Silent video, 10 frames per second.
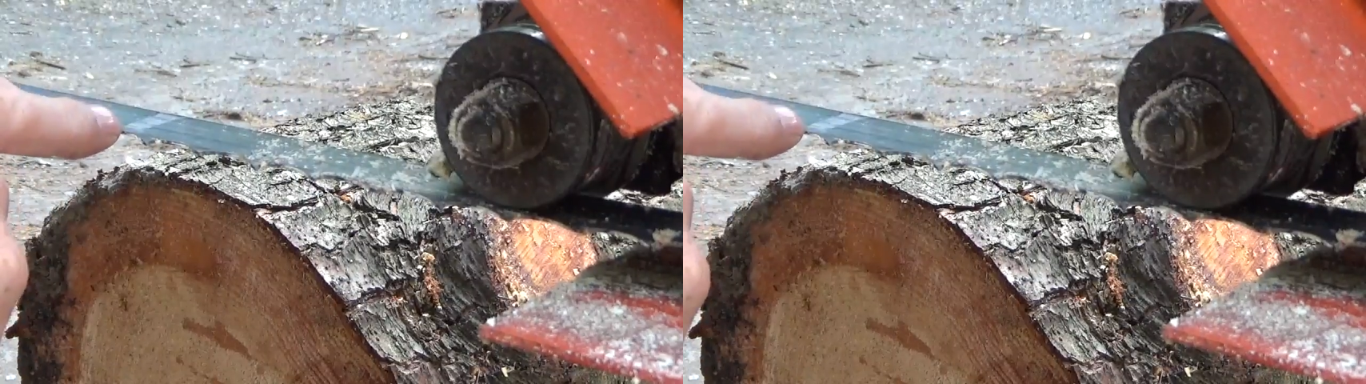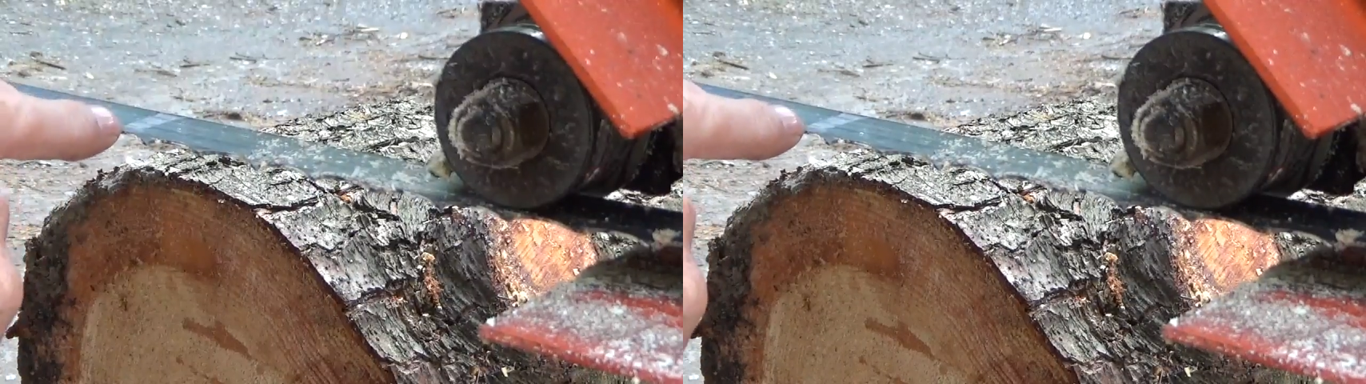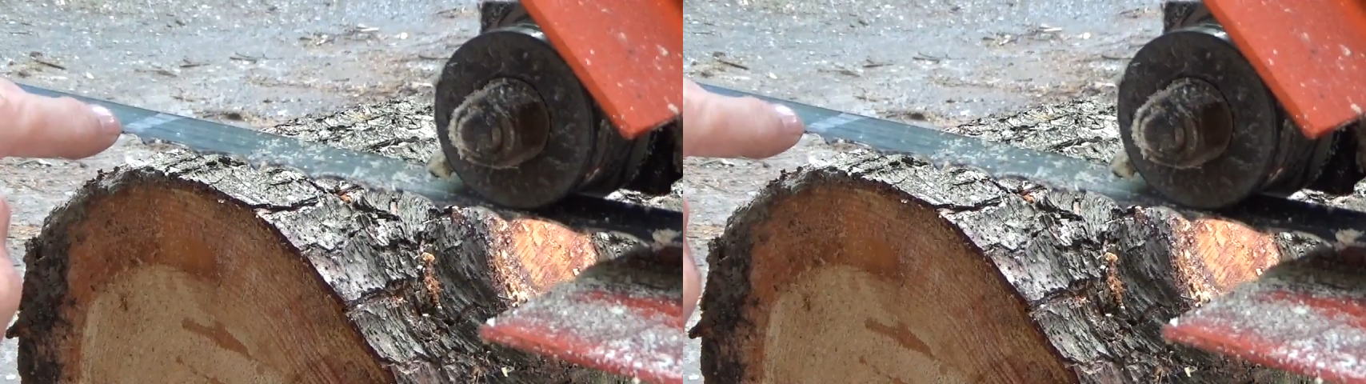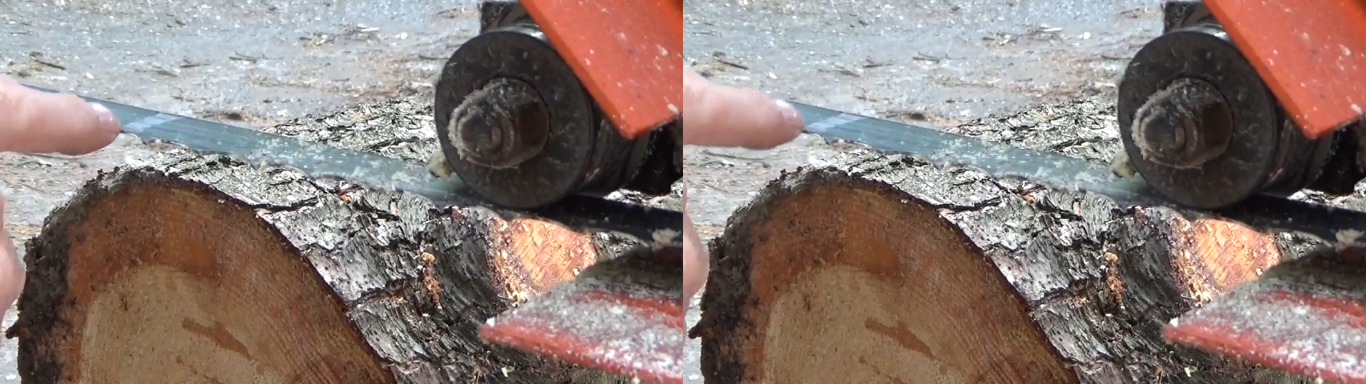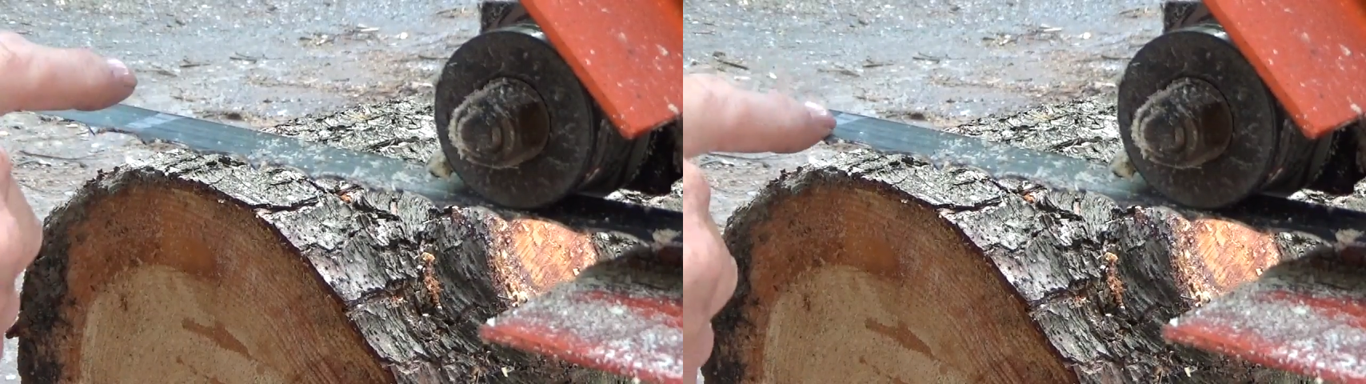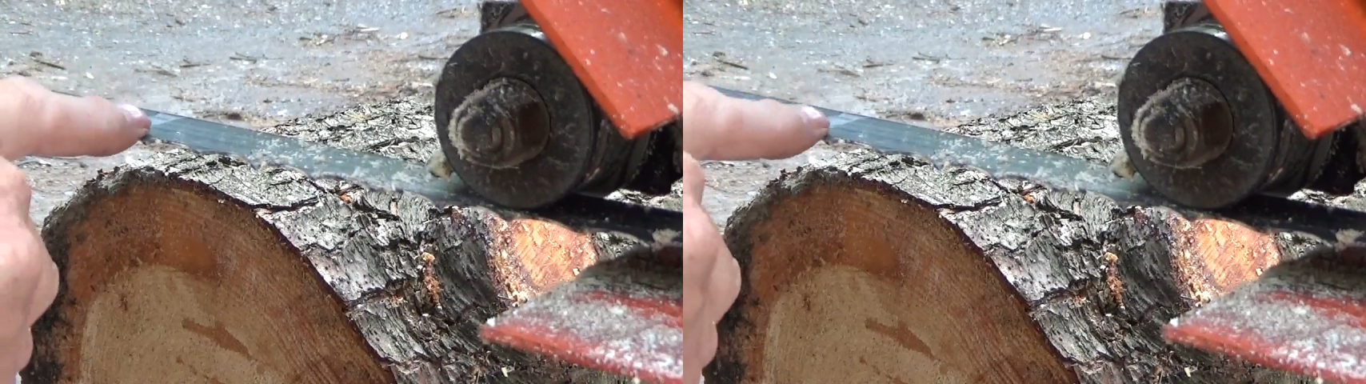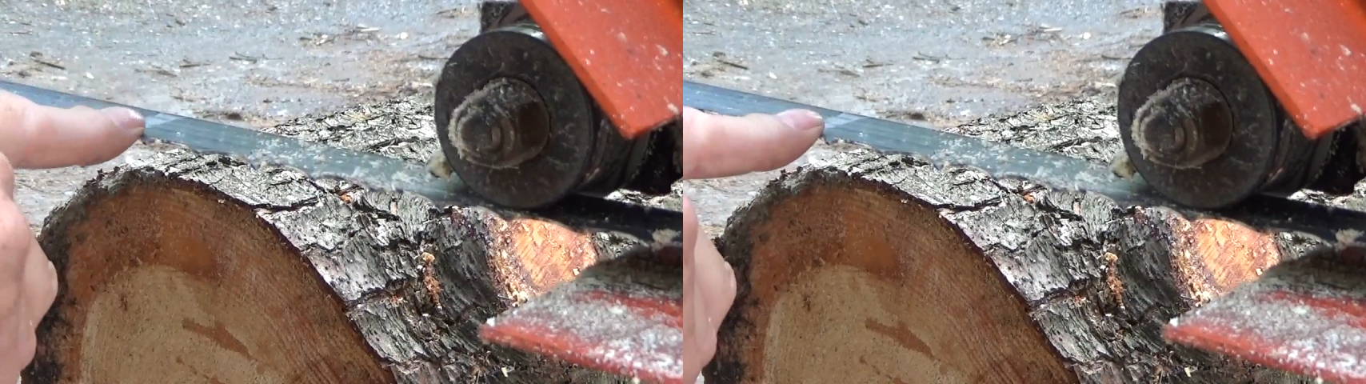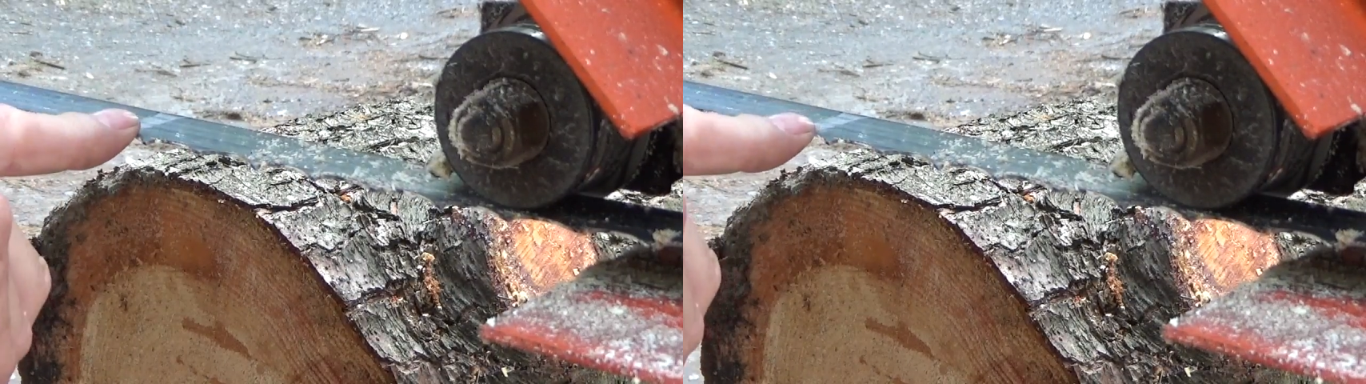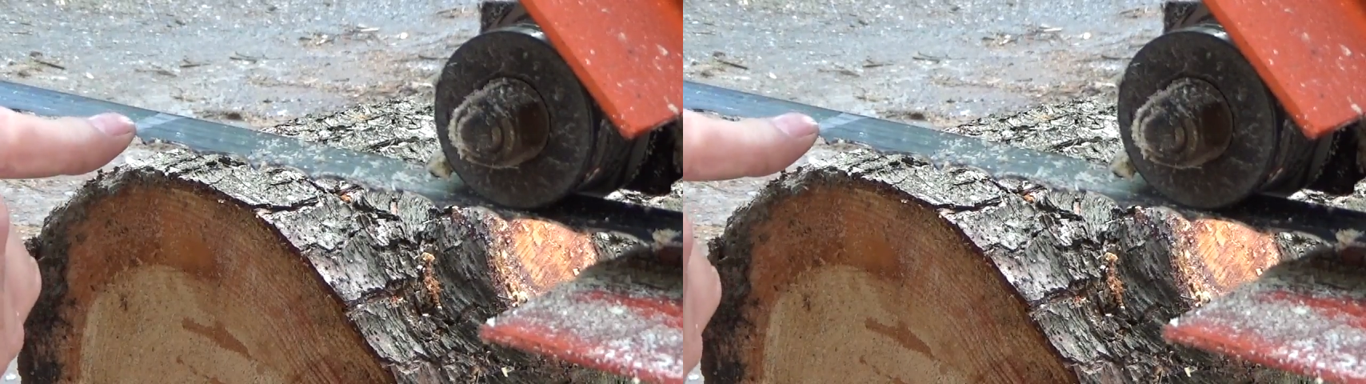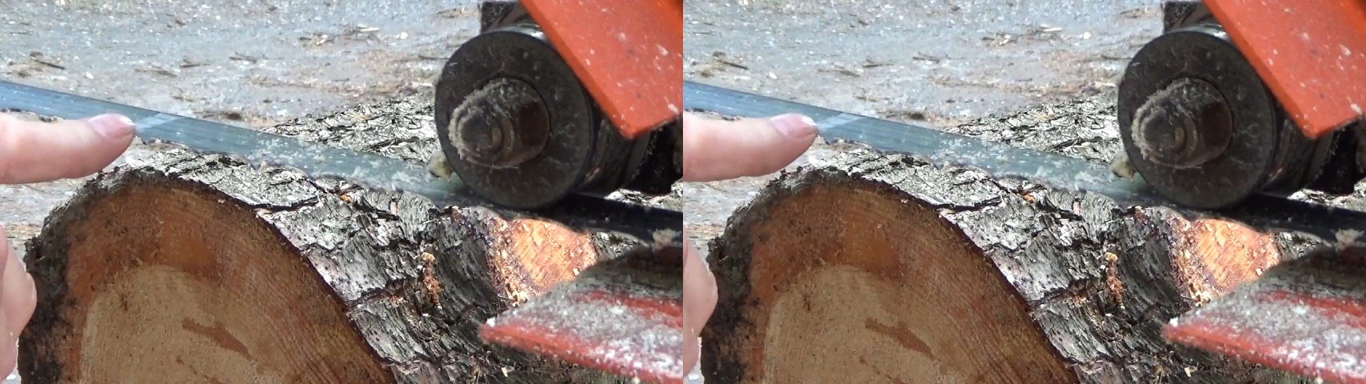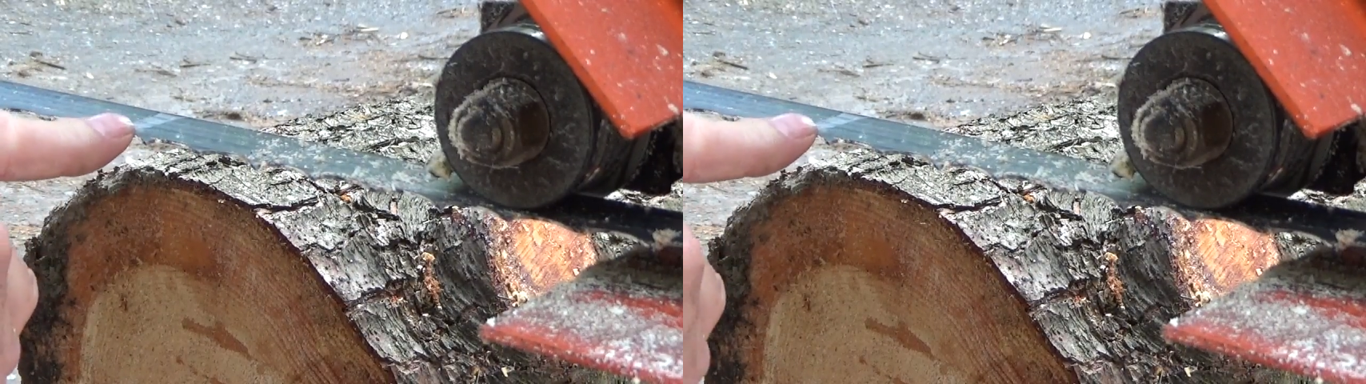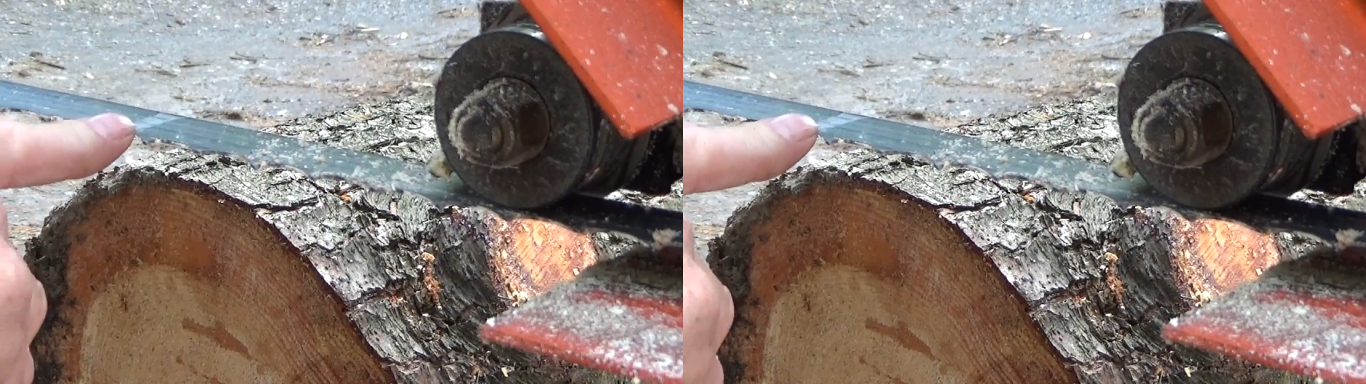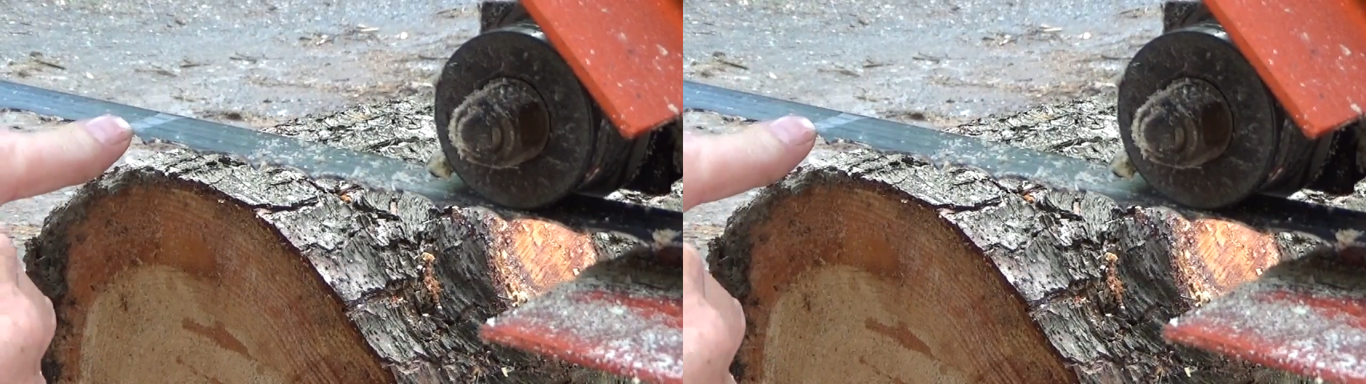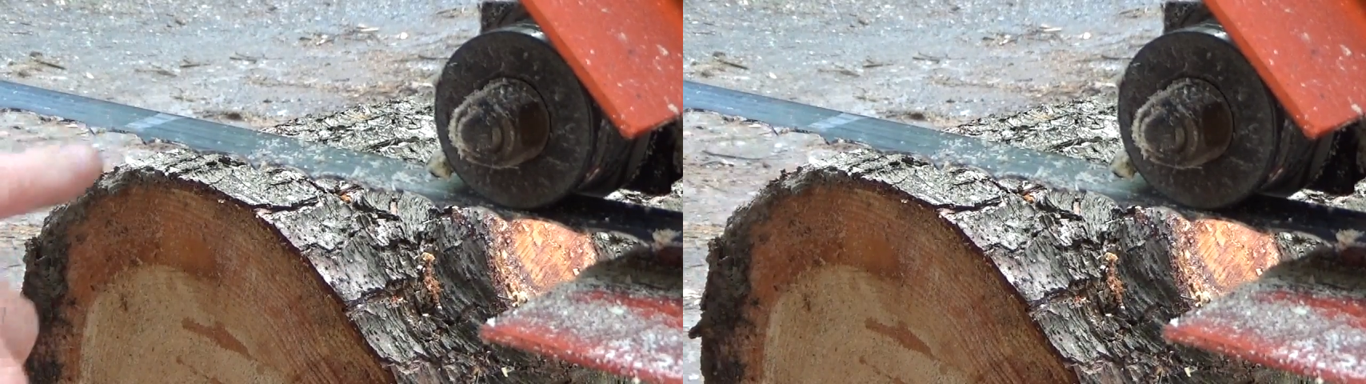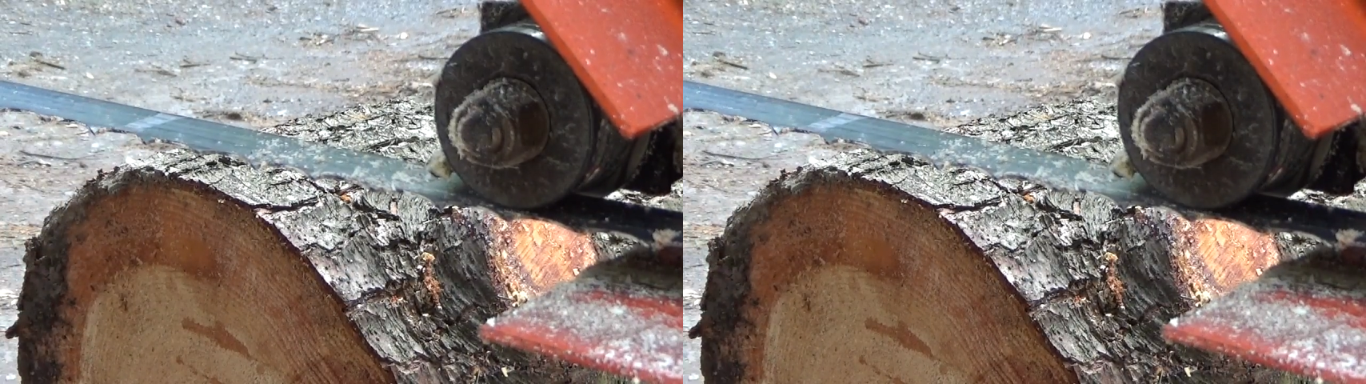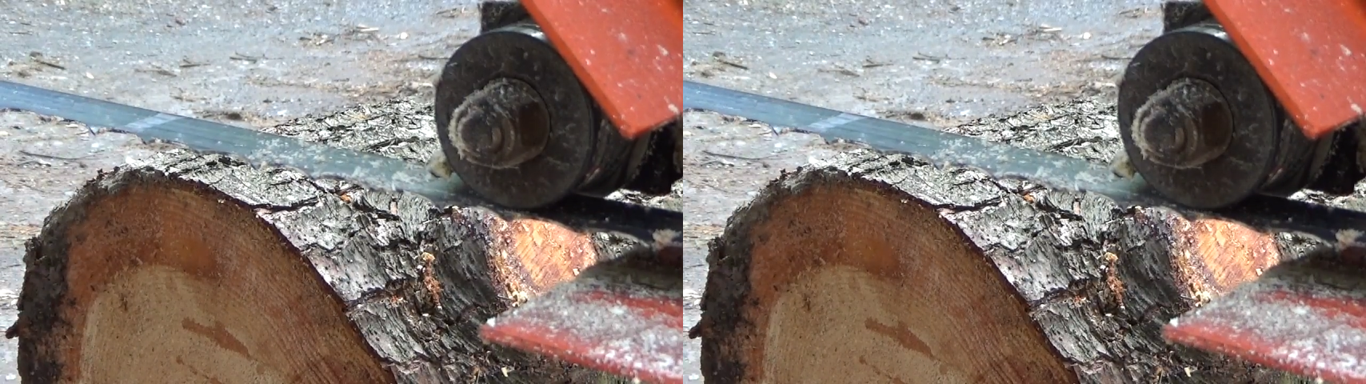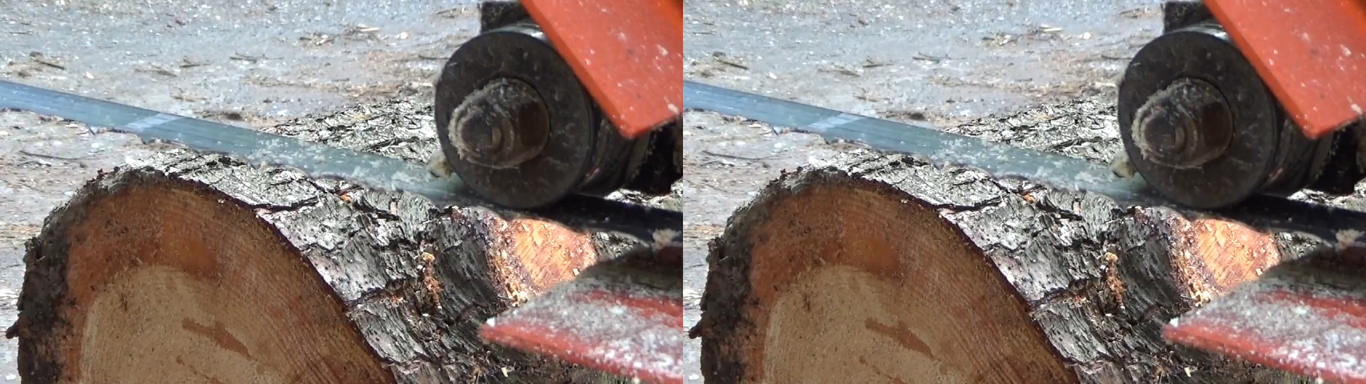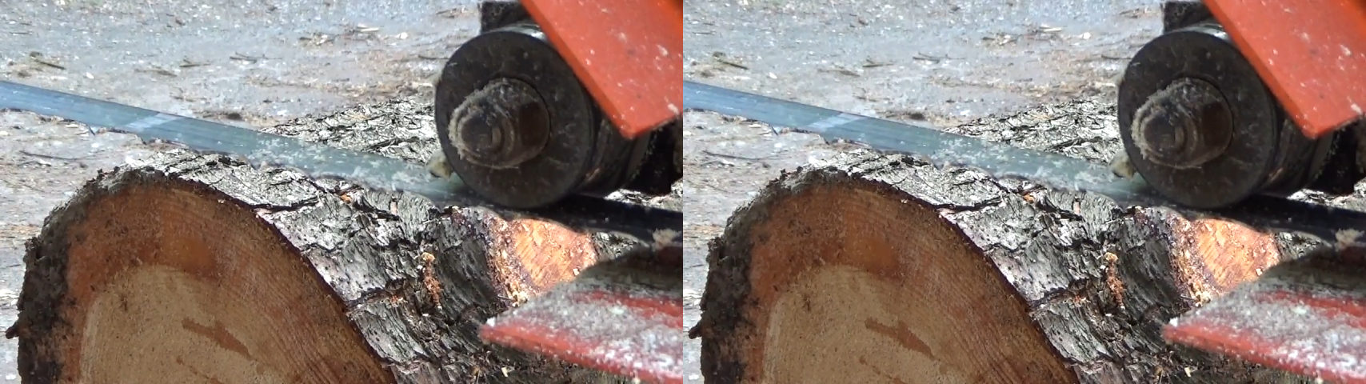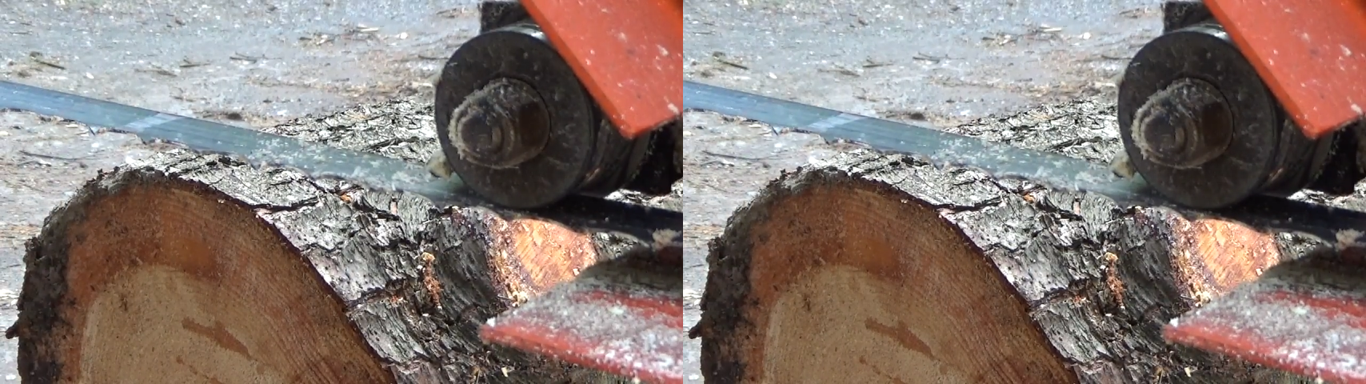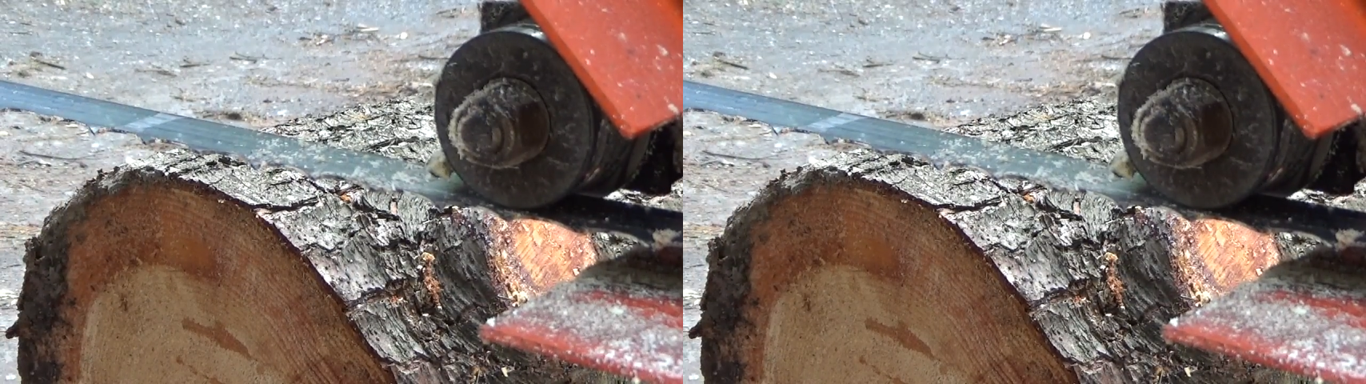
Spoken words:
(no speaker visible)